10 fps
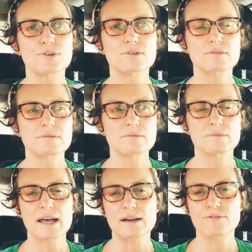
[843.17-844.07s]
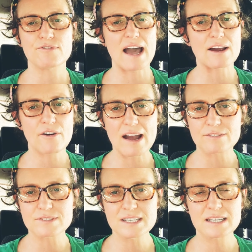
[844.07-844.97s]
for fat
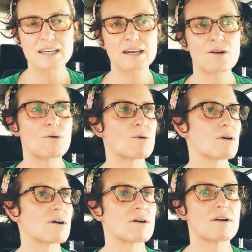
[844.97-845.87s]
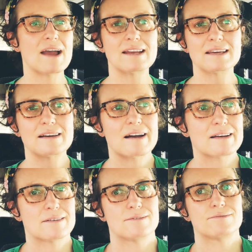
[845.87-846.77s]
grafting or any
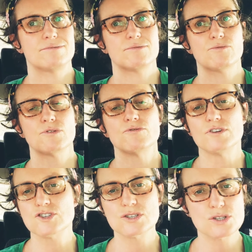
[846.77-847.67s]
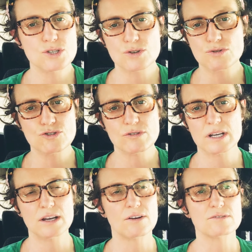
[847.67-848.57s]
kind of revision
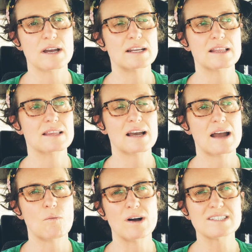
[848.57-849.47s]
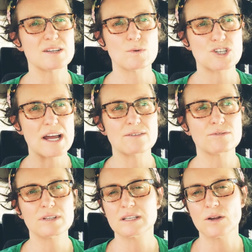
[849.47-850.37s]
surgery or anything I wanted, which I
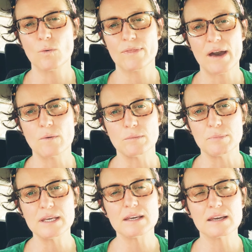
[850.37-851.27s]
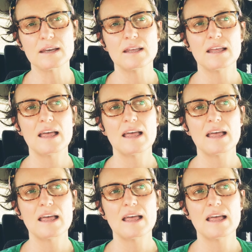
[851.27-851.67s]
don't really know what that would be,